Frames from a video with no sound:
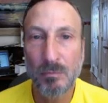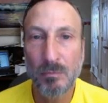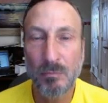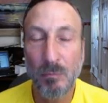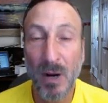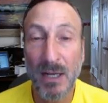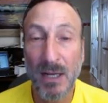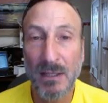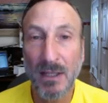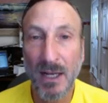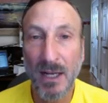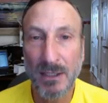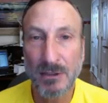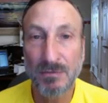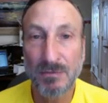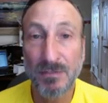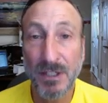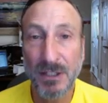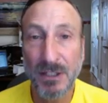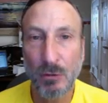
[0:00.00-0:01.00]
my
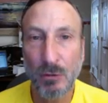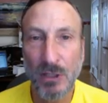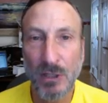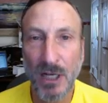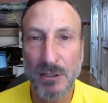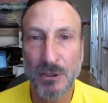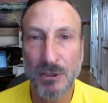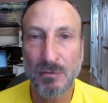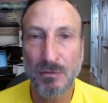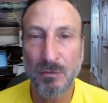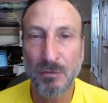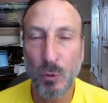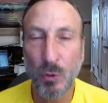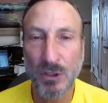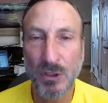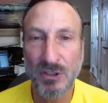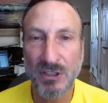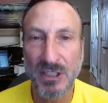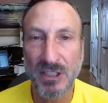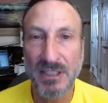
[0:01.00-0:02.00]
video lecture
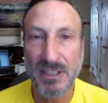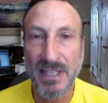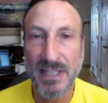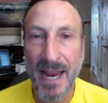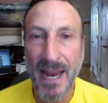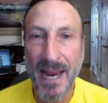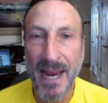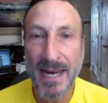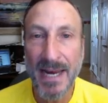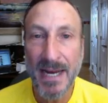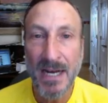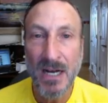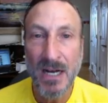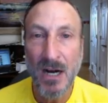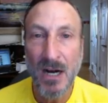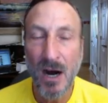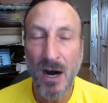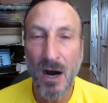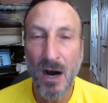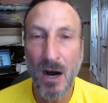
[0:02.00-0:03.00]
for today
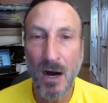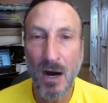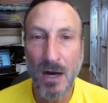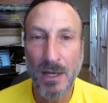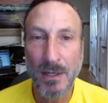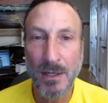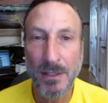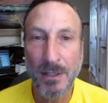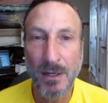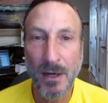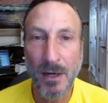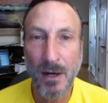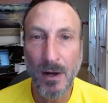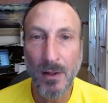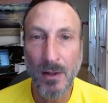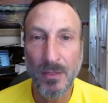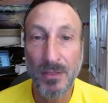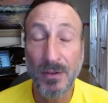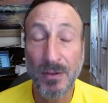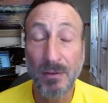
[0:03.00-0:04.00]
on
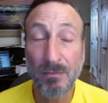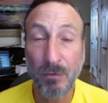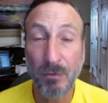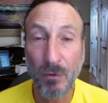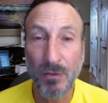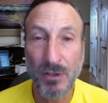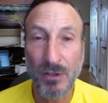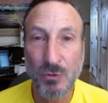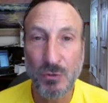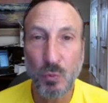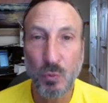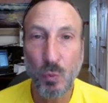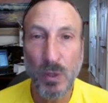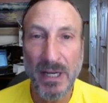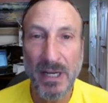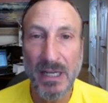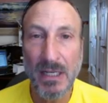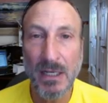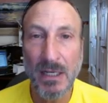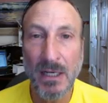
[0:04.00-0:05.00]
for this
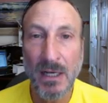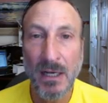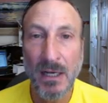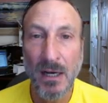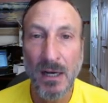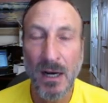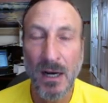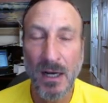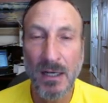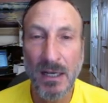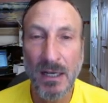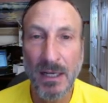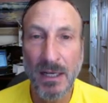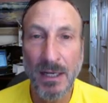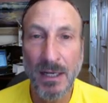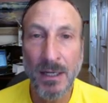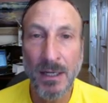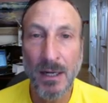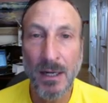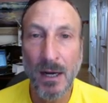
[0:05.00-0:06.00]
week.
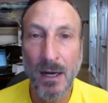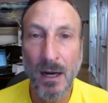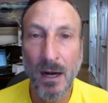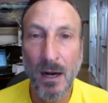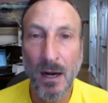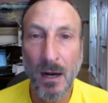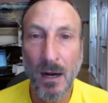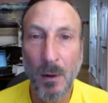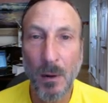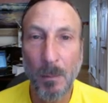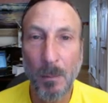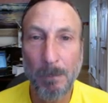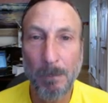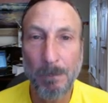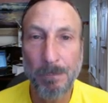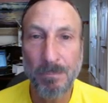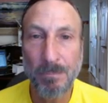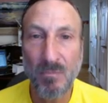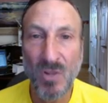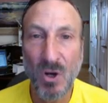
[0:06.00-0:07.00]
Again,
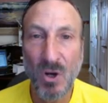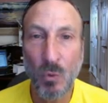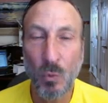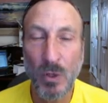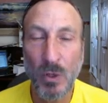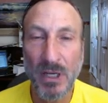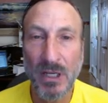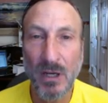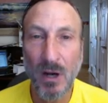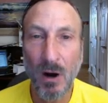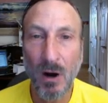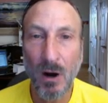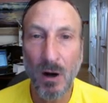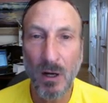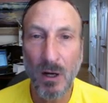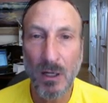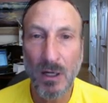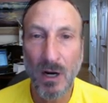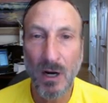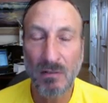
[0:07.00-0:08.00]
we
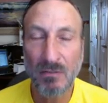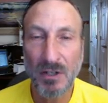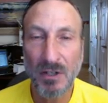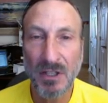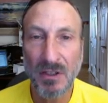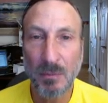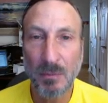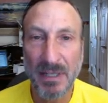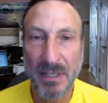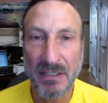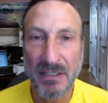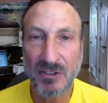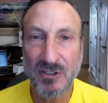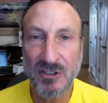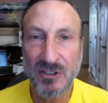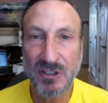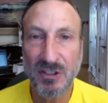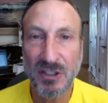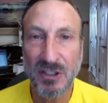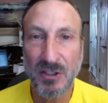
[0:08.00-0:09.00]
are covering the
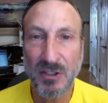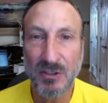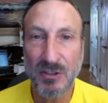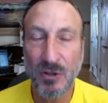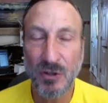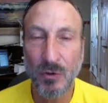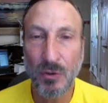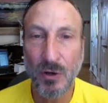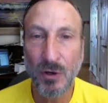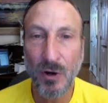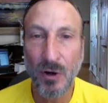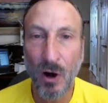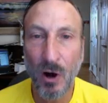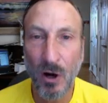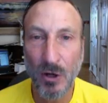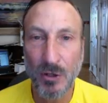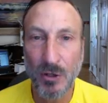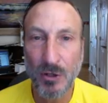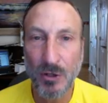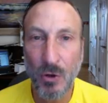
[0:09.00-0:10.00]
basics here, so there
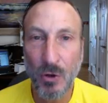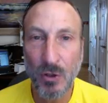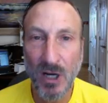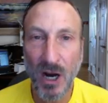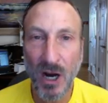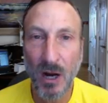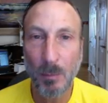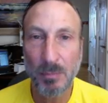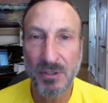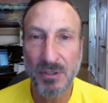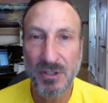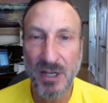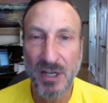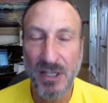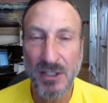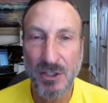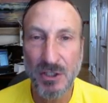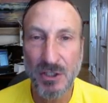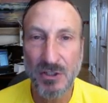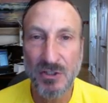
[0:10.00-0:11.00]
are no
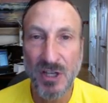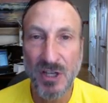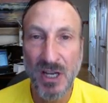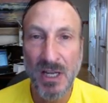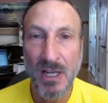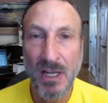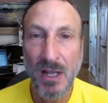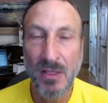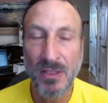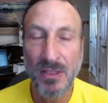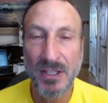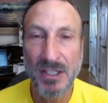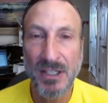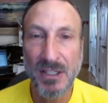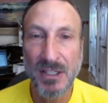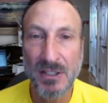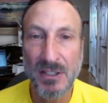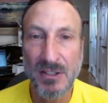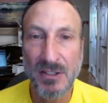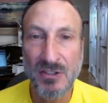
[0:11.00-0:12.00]
computations.
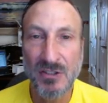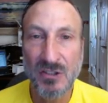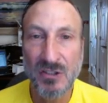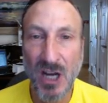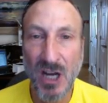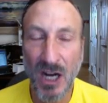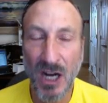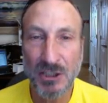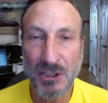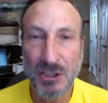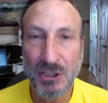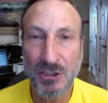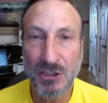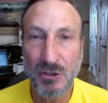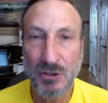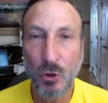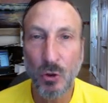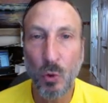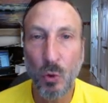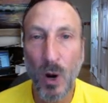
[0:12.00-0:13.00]
The
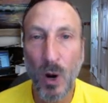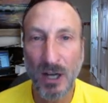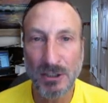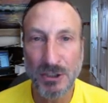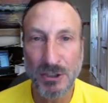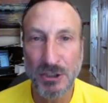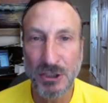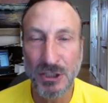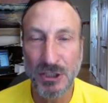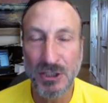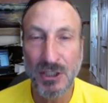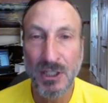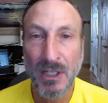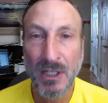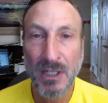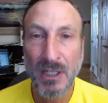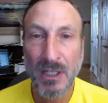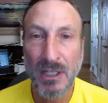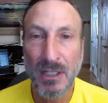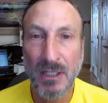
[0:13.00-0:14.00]
discussion question
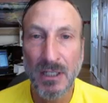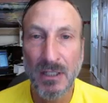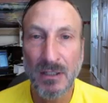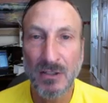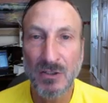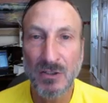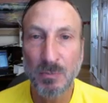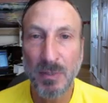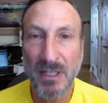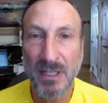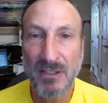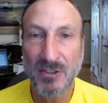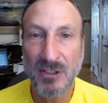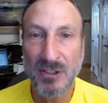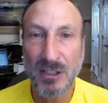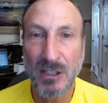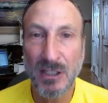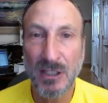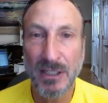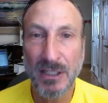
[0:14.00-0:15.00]
is
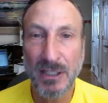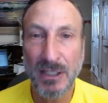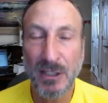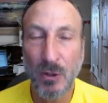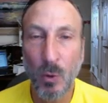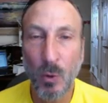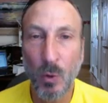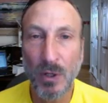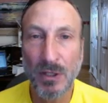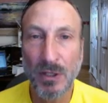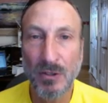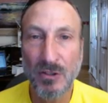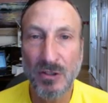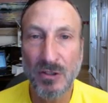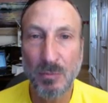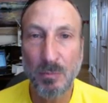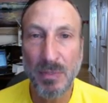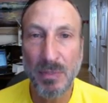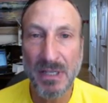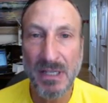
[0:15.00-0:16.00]
basically going to
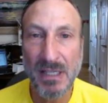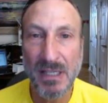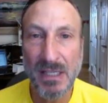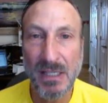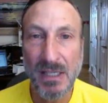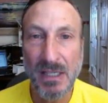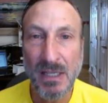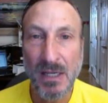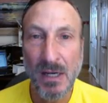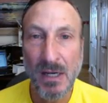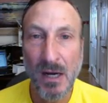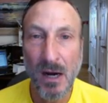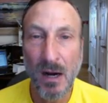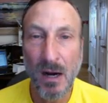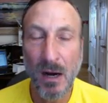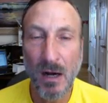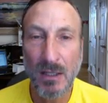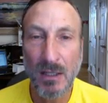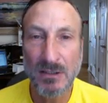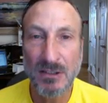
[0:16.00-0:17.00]
be
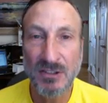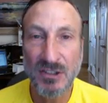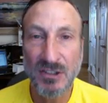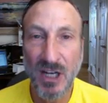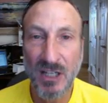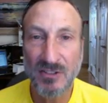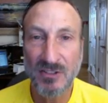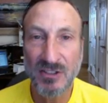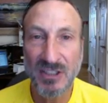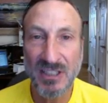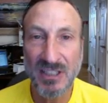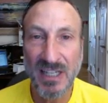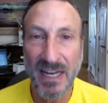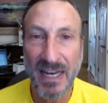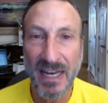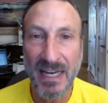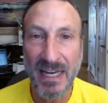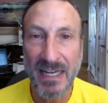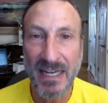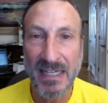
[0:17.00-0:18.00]
discussing
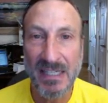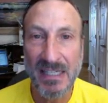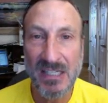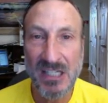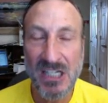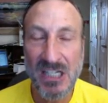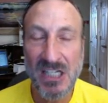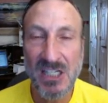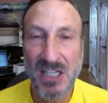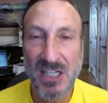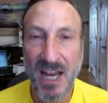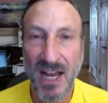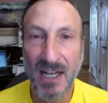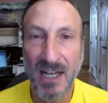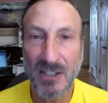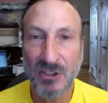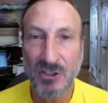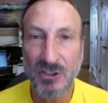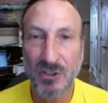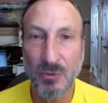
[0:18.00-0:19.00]
a
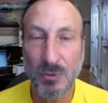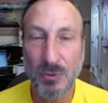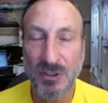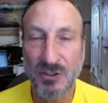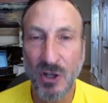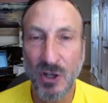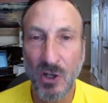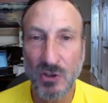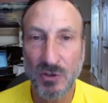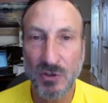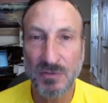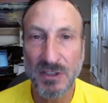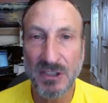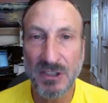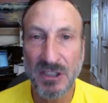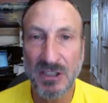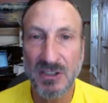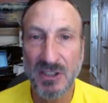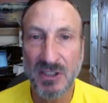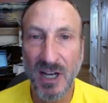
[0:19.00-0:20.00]
t-test, the results of a
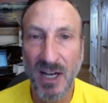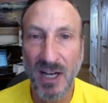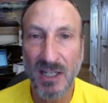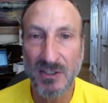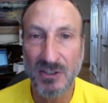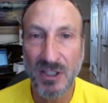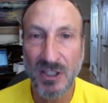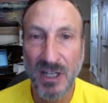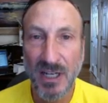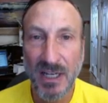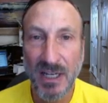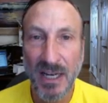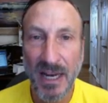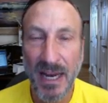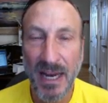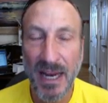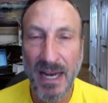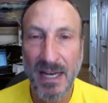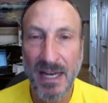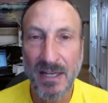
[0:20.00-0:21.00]
t-test,
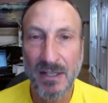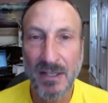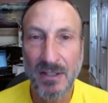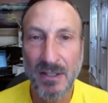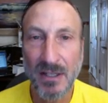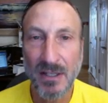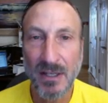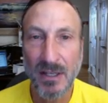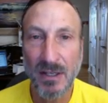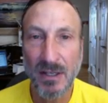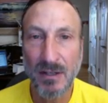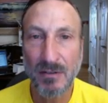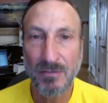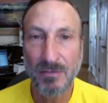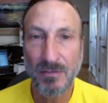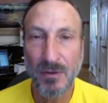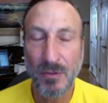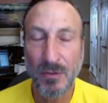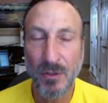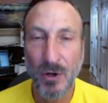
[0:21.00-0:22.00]
and if
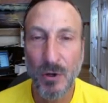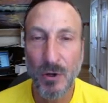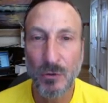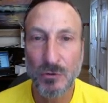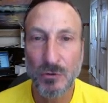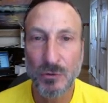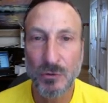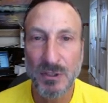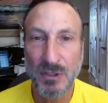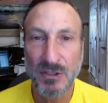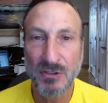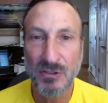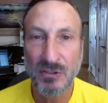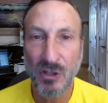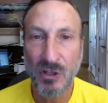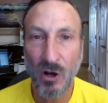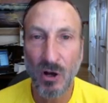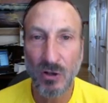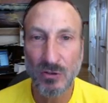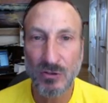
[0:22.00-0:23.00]
those
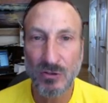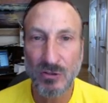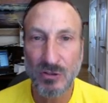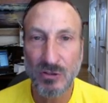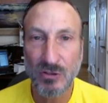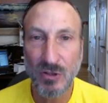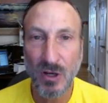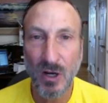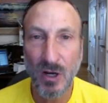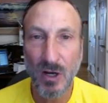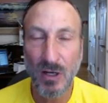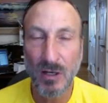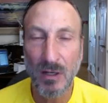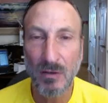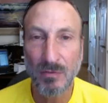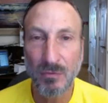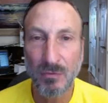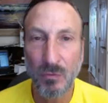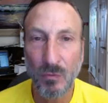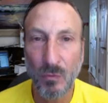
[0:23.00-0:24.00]
results,
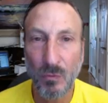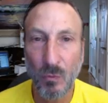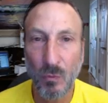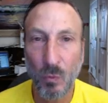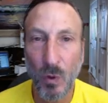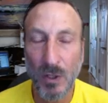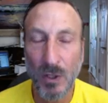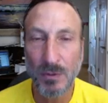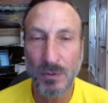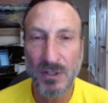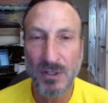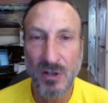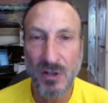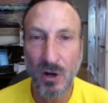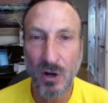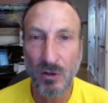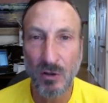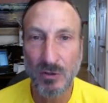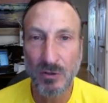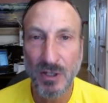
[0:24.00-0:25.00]
if one
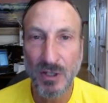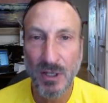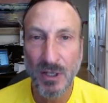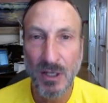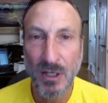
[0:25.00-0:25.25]
result